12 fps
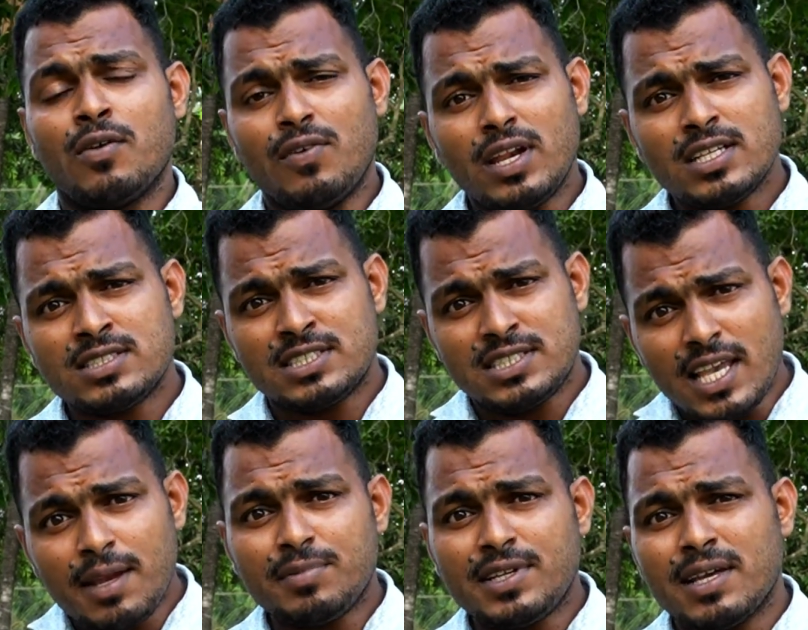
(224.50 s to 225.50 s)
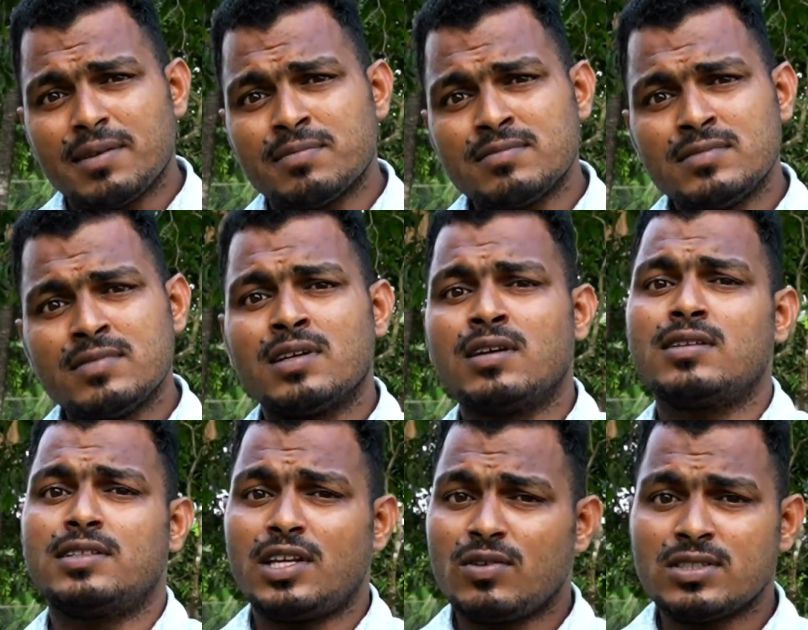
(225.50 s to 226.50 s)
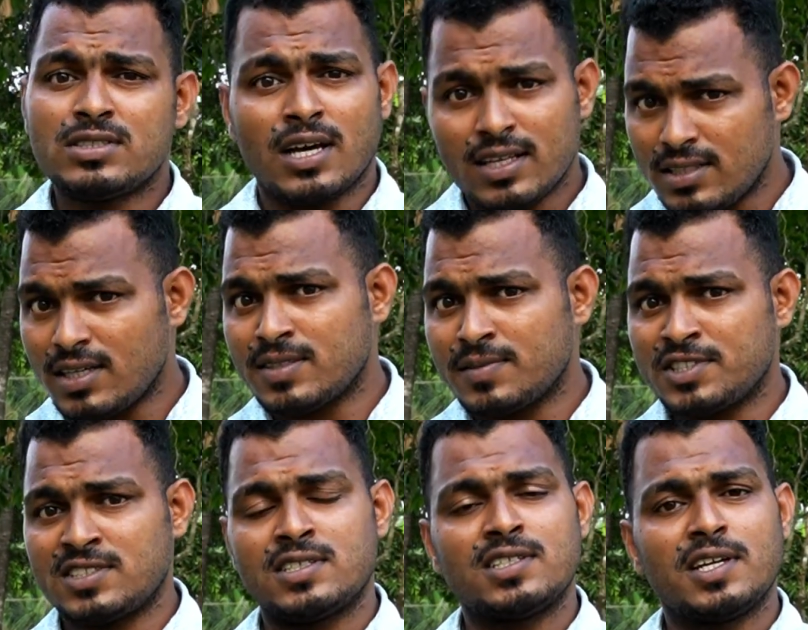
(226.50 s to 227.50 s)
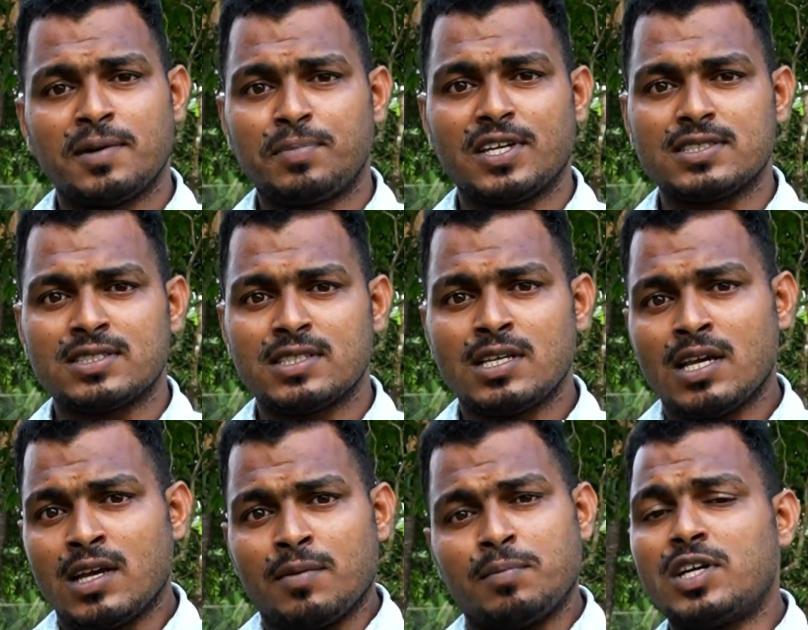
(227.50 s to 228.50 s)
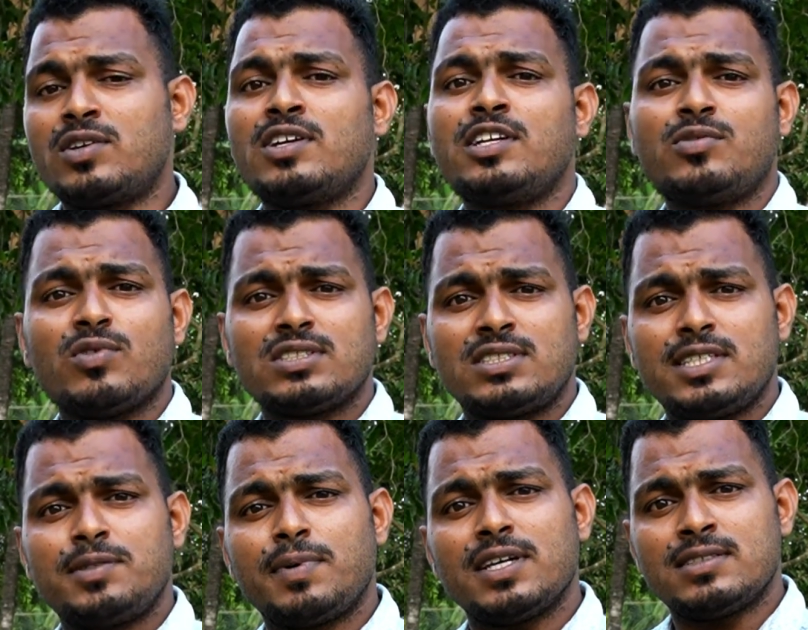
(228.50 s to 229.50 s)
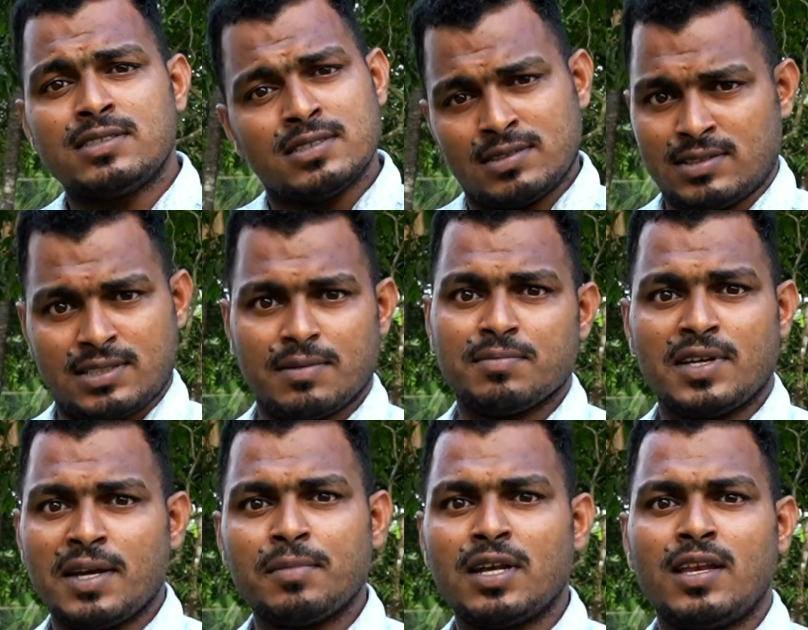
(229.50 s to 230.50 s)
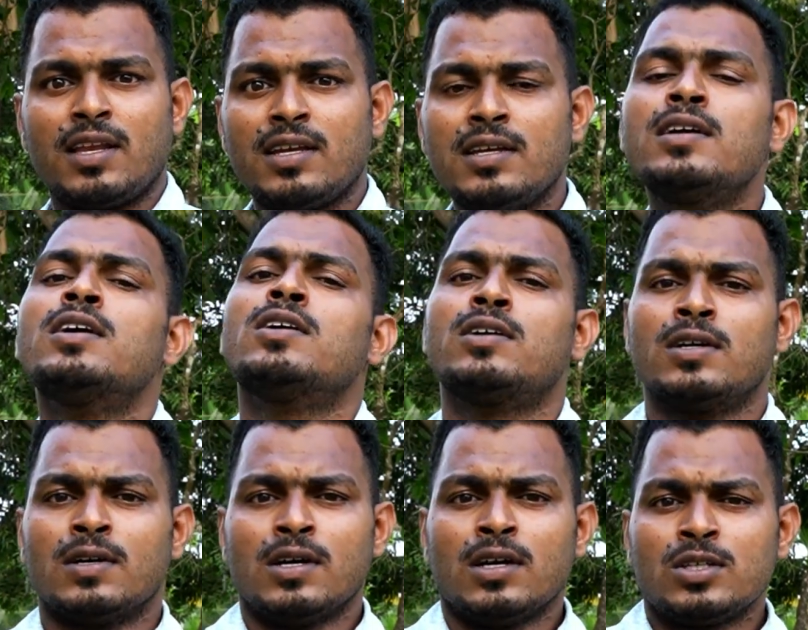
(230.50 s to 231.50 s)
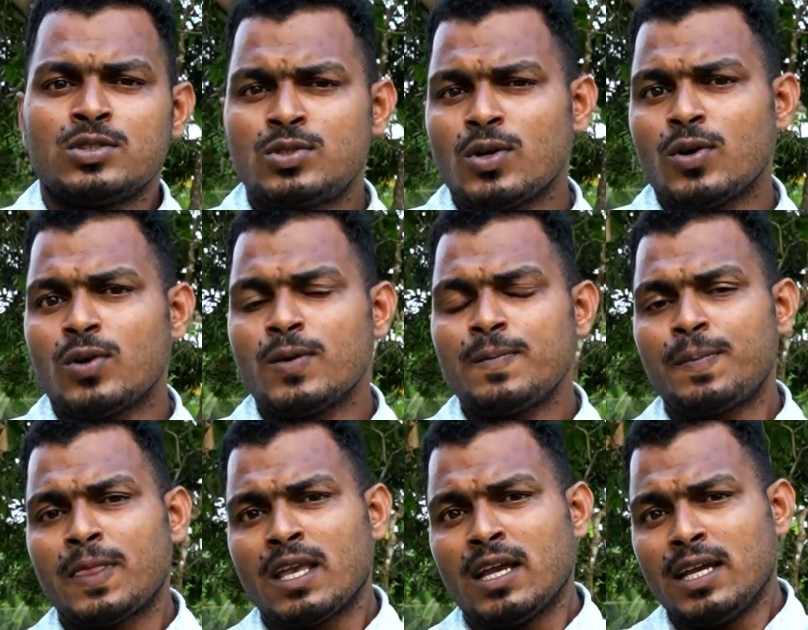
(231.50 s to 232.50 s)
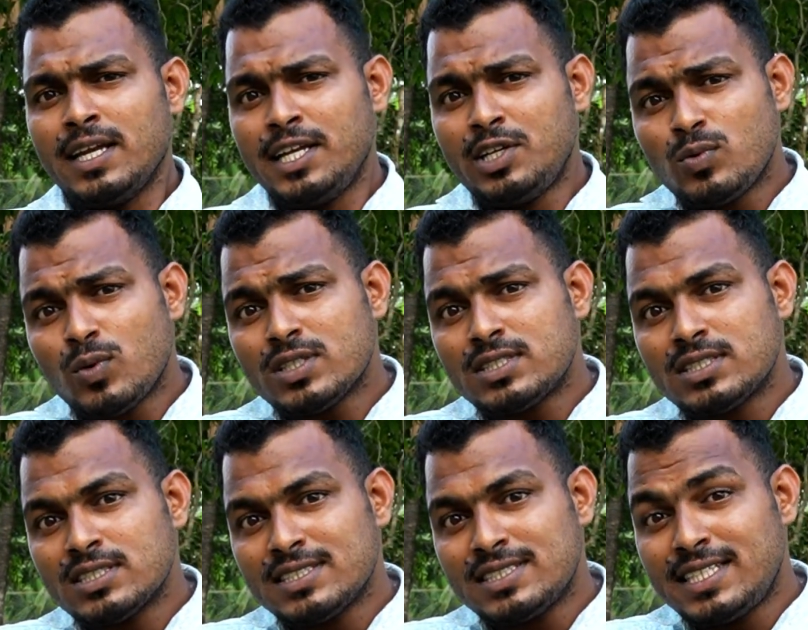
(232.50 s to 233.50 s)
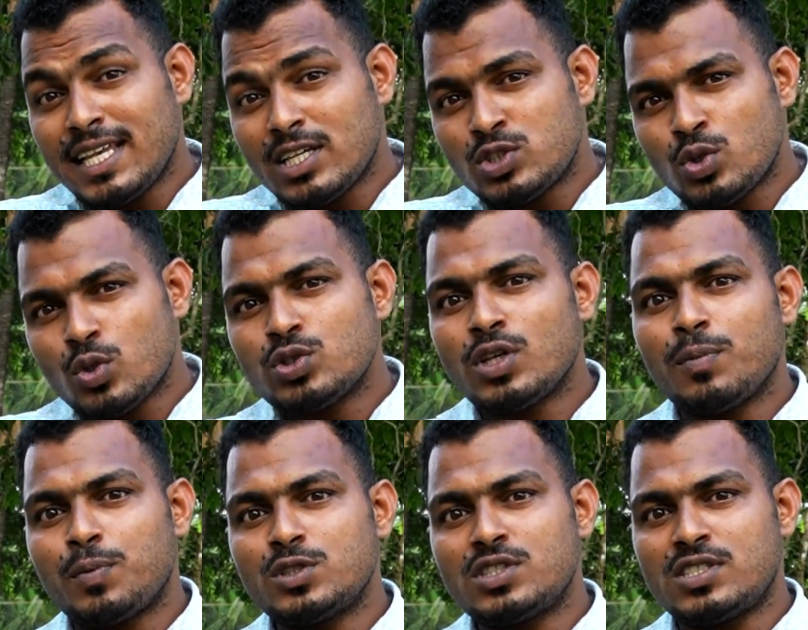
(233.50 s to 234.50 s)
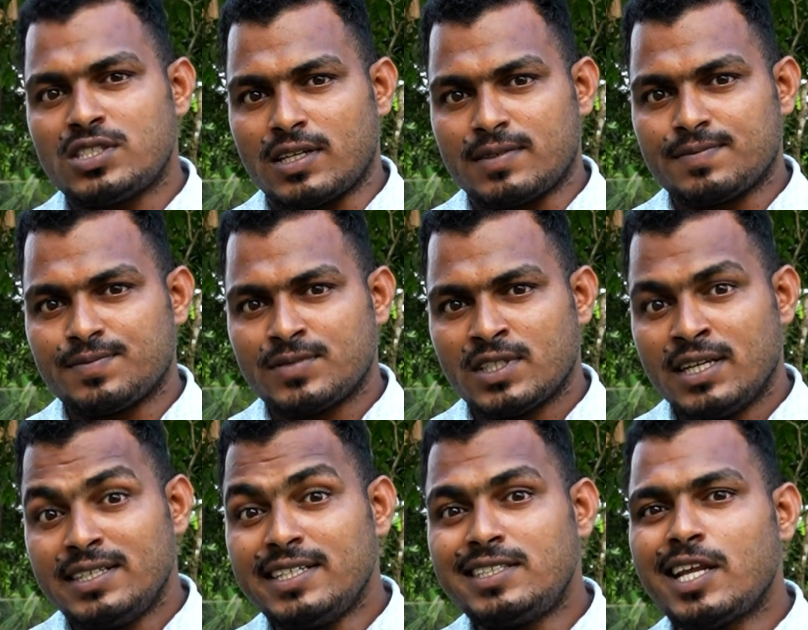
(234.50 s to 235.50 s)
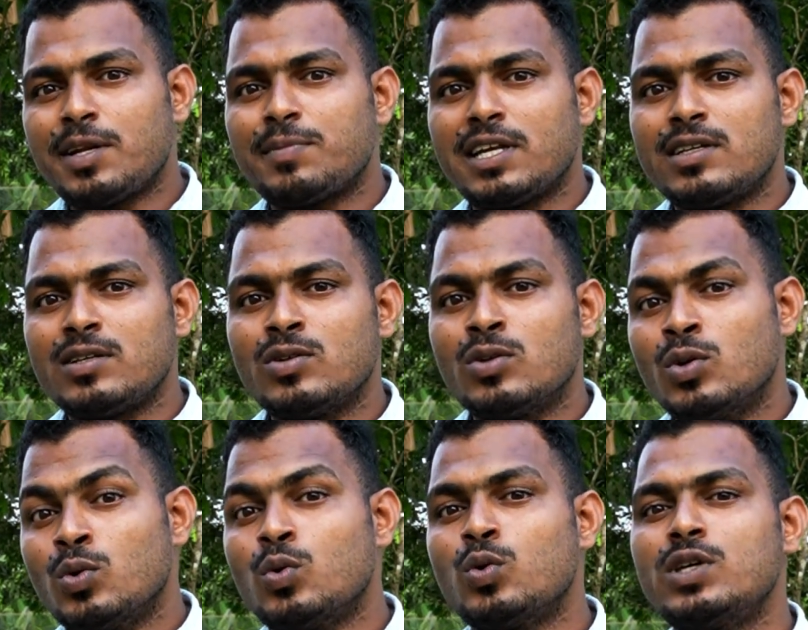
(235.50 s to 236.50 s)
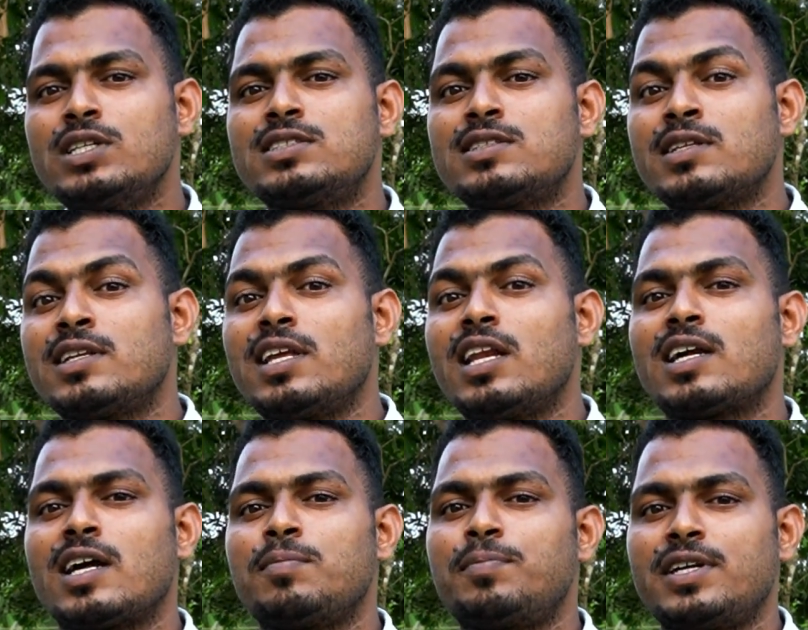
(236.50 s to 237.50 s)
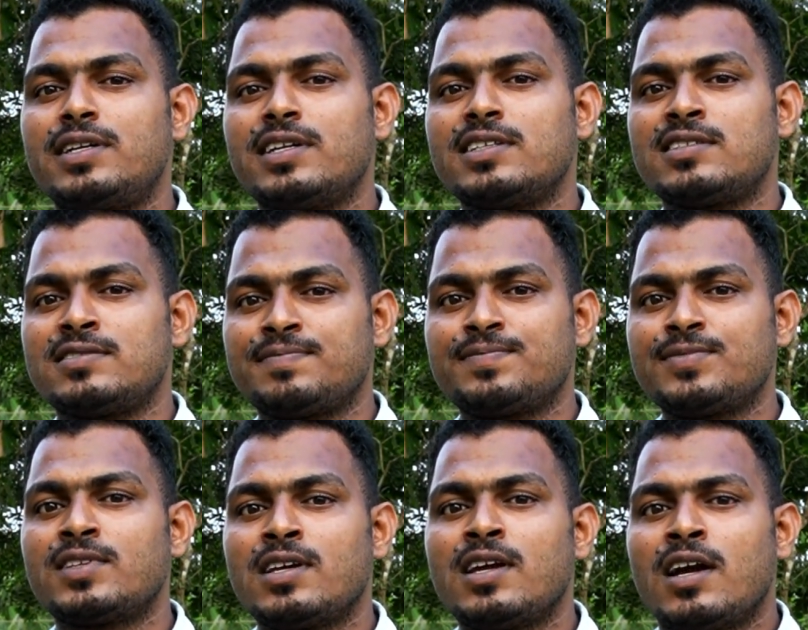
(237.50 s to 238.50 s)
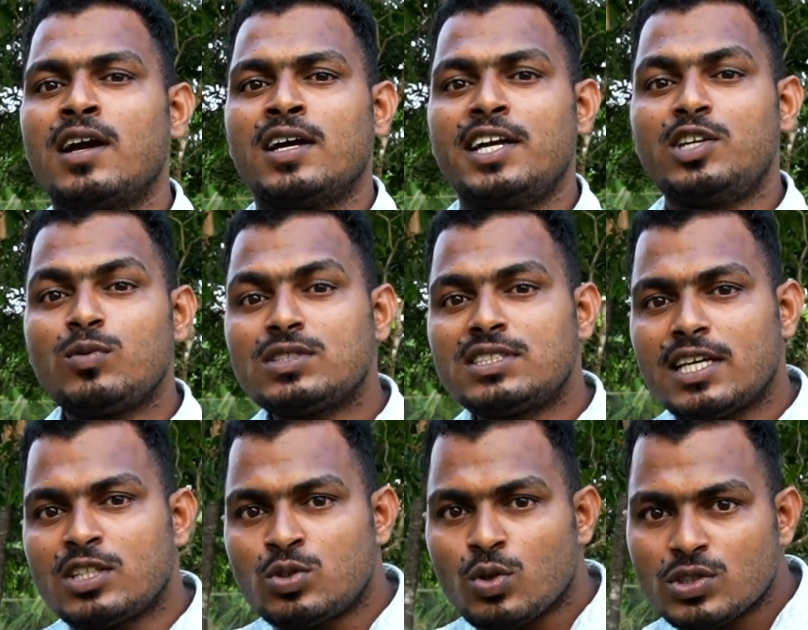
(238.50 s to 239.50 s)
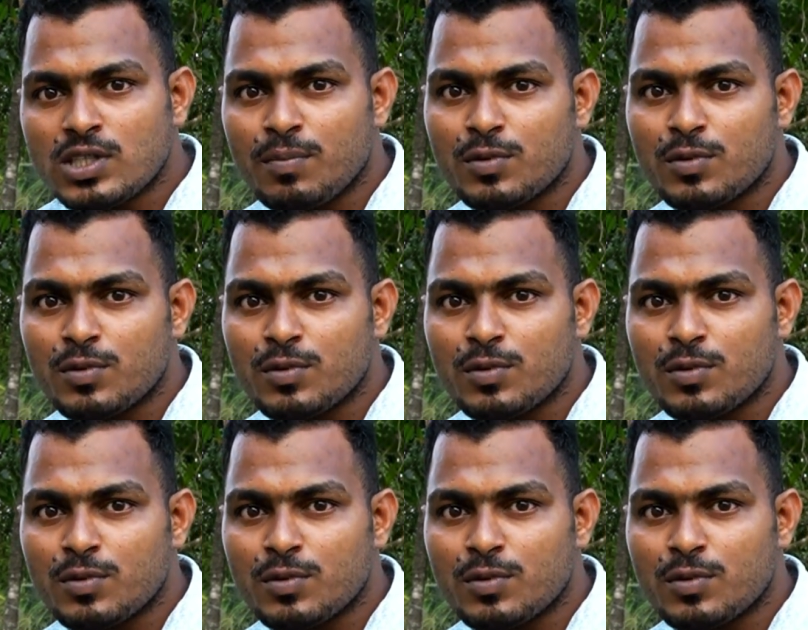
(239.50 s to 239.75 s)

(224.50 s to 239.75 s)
Whereas same time, there was Hathras rape case, but it was did by some MLA. So, it was their social position determined who is the real culprit. It was their social